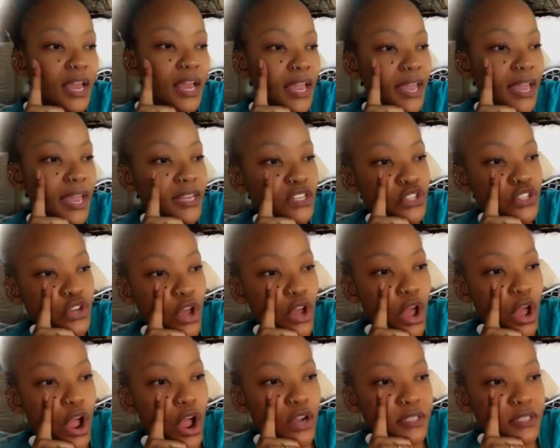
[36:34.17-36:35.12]
it
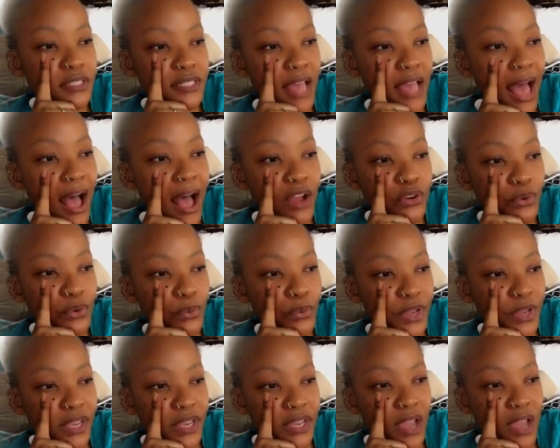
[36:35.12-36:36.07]
turns out
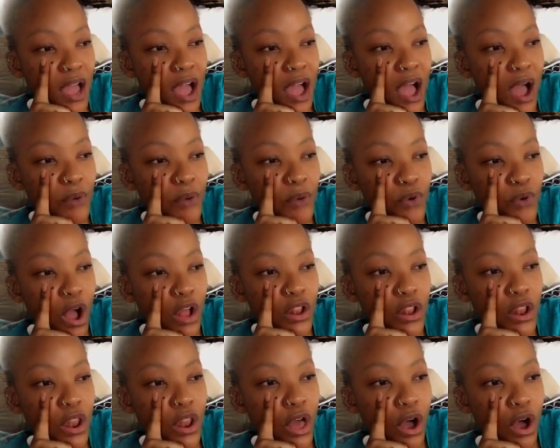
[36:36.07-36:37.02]
we are all
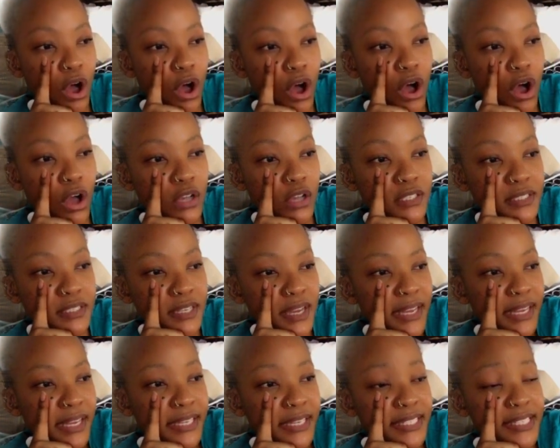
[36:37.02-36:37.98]
lost.
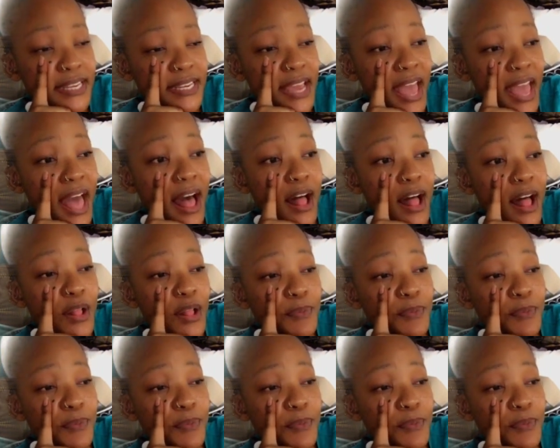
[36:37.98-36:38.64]
Tell